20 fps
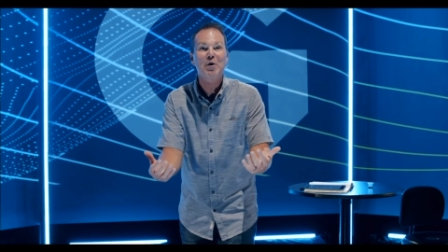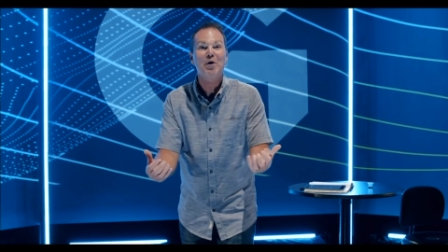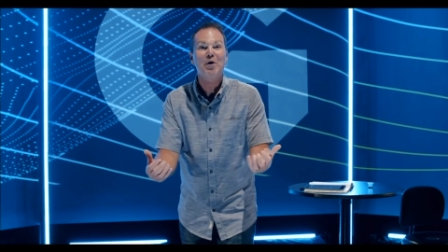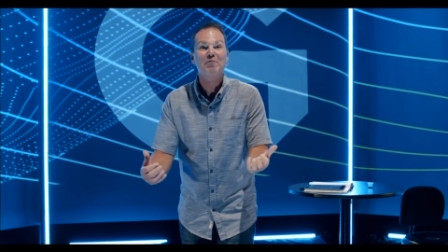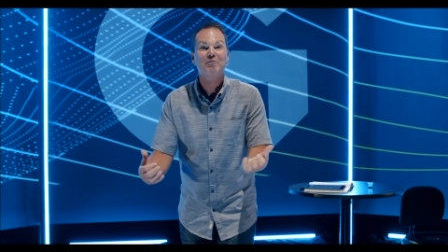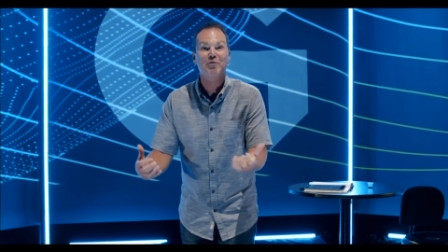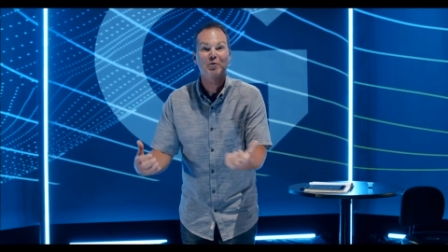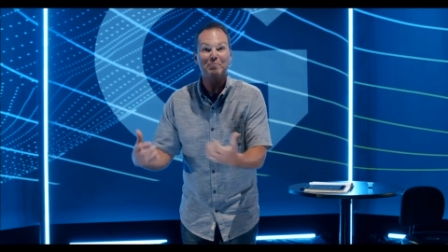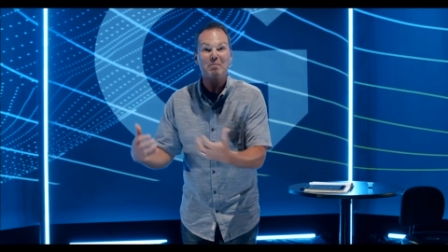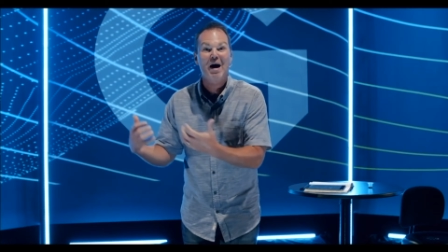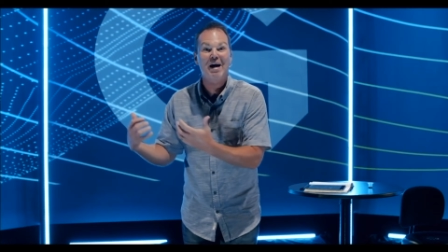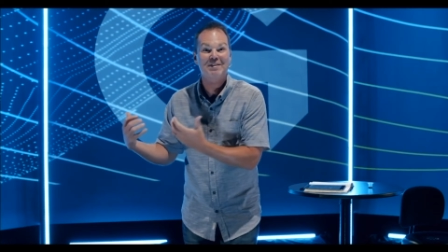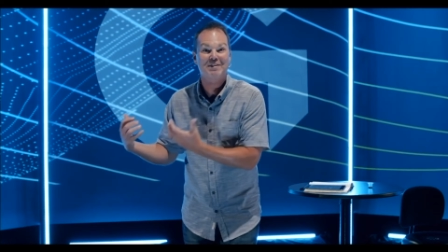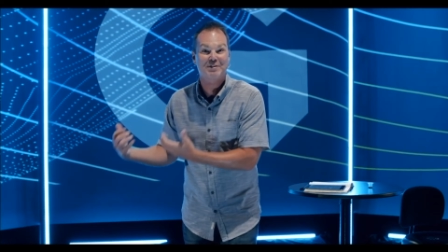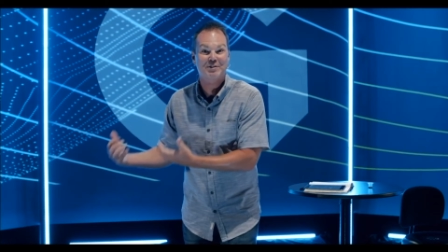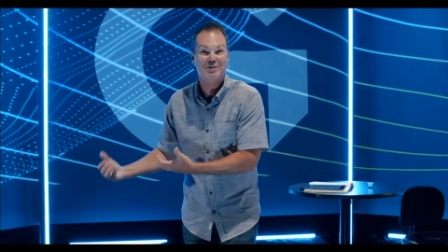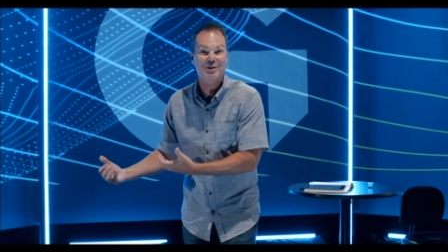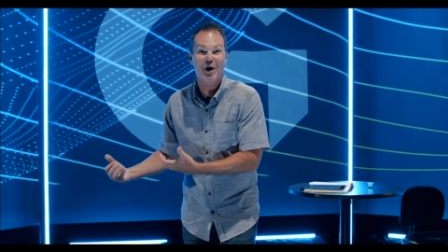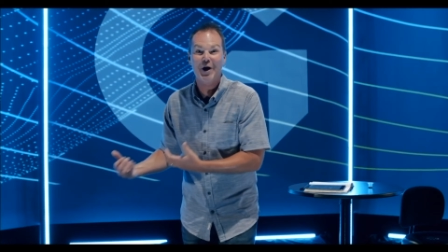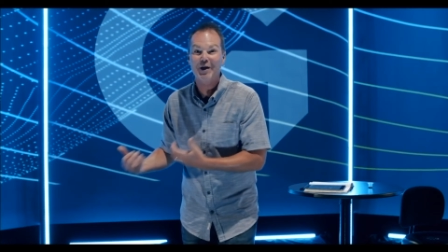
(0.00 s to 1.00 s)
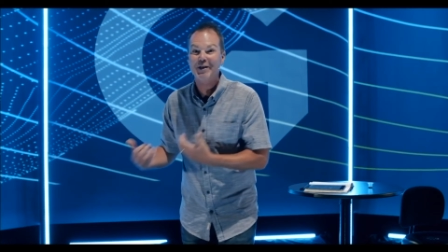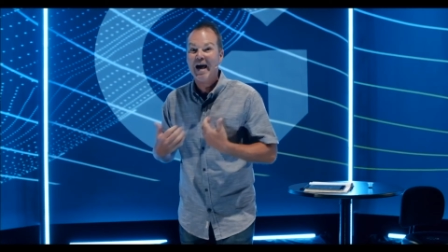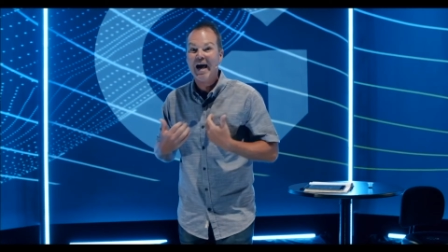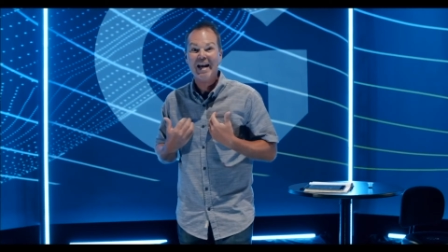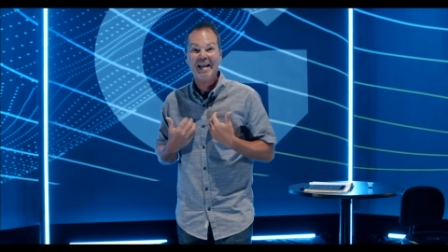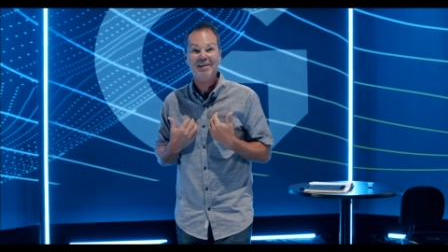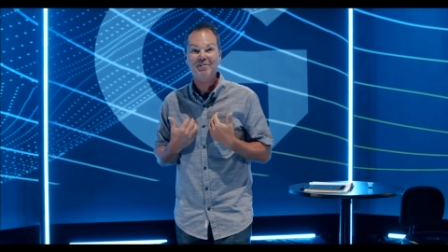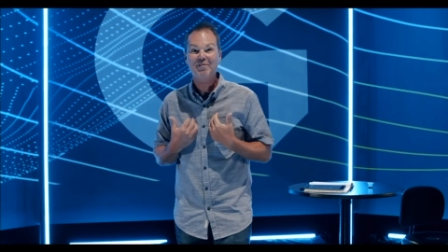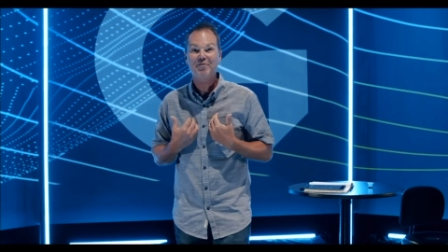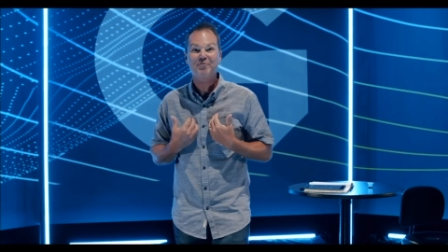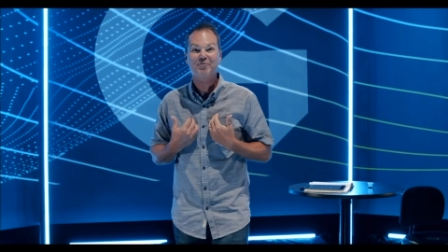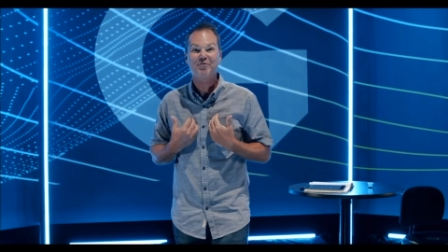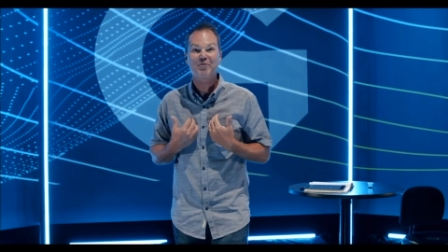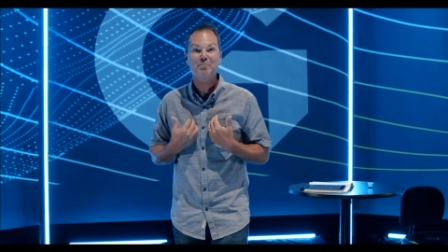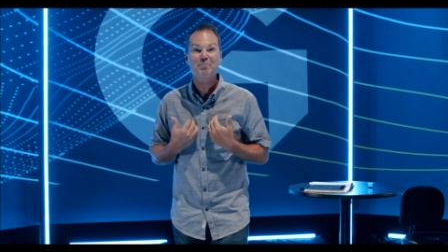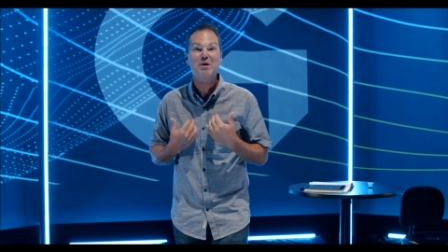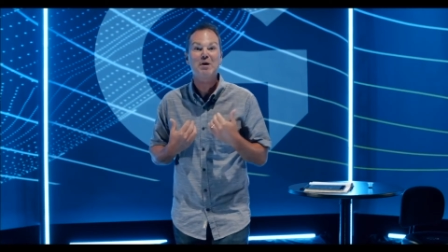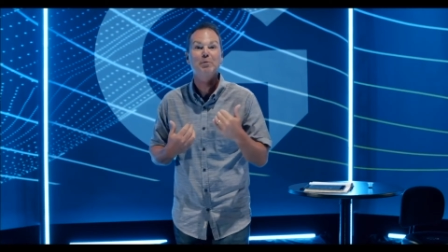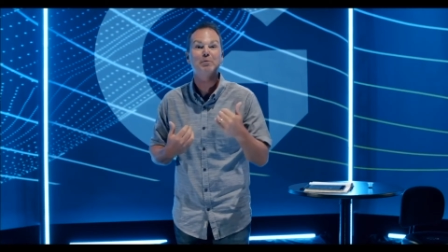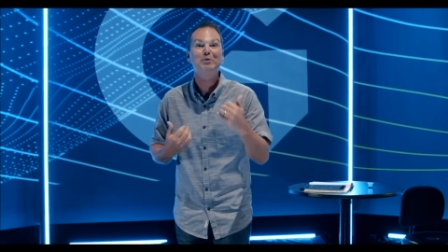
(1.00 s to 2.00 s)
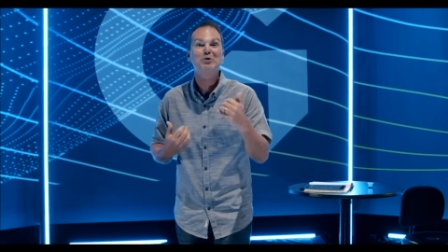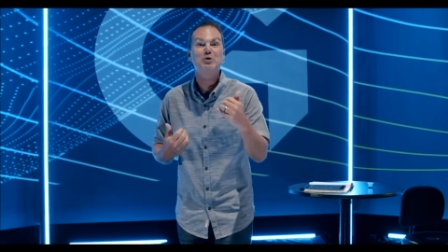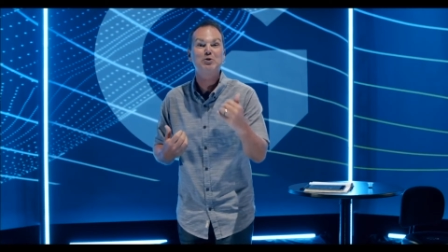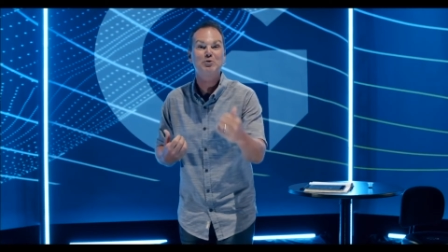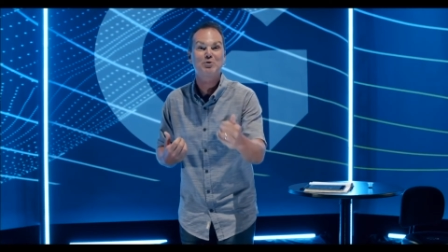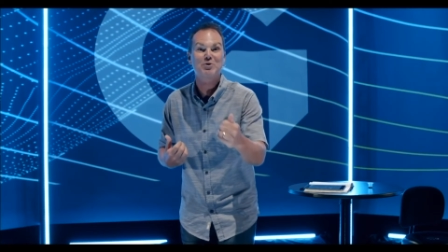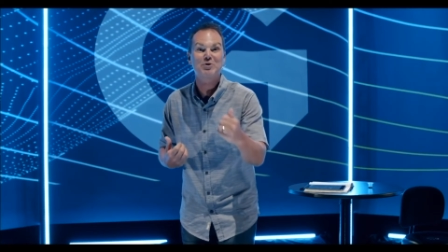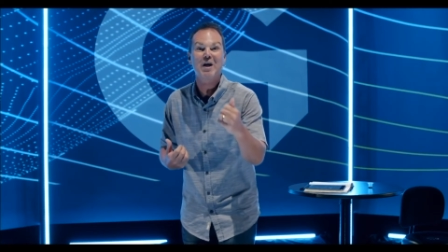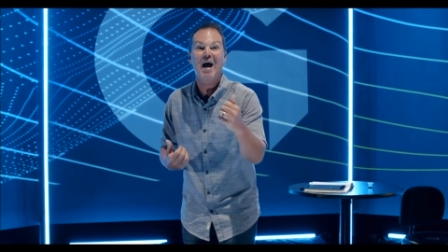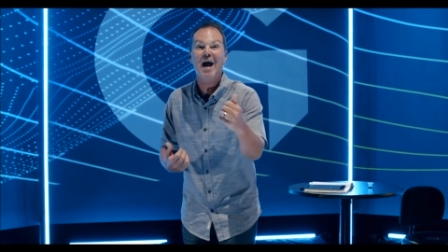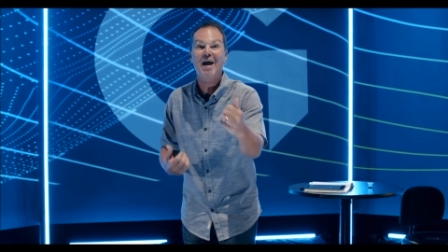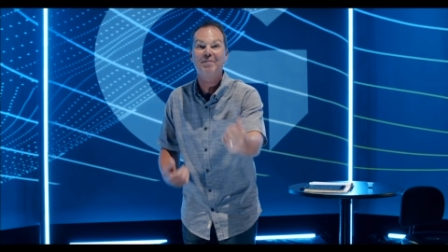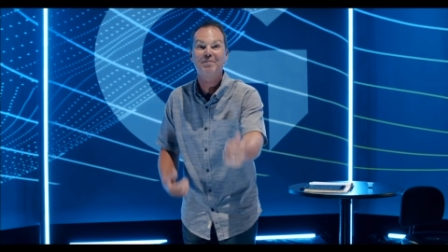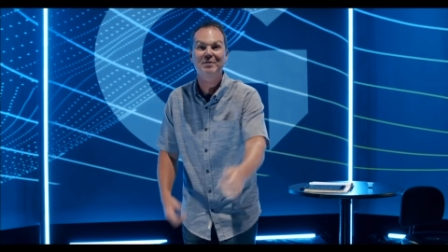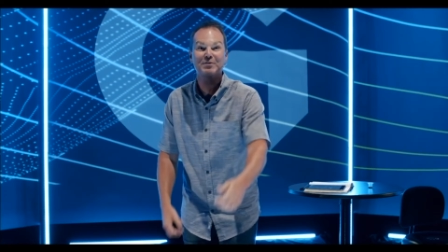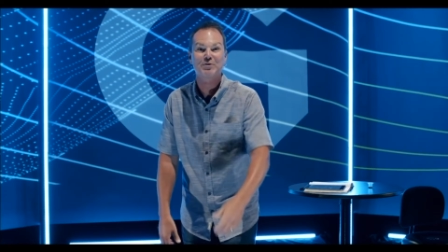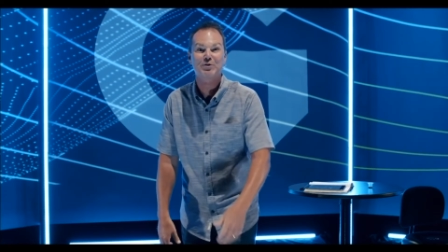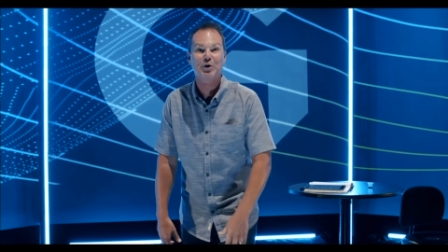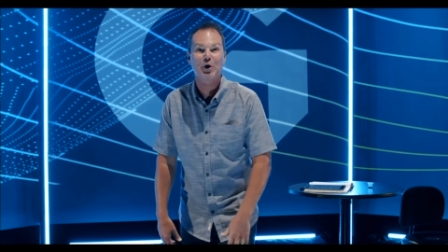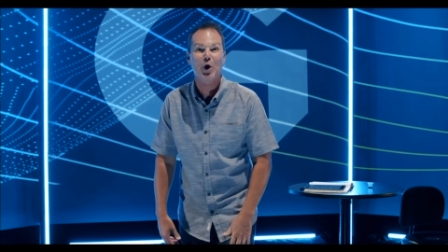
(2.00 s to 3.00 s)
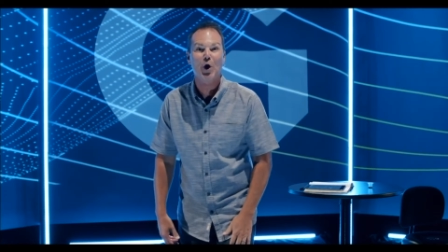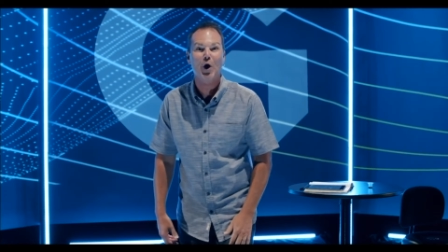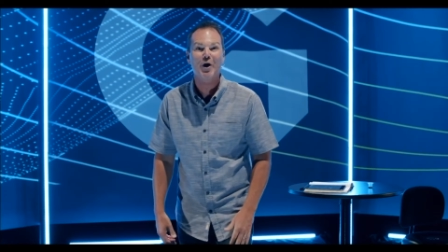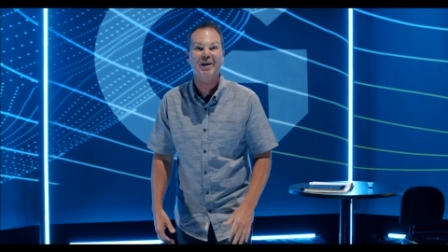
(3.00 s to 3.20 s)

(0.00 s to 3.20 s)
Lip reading: for my son, not even for me. Would you sign this card?"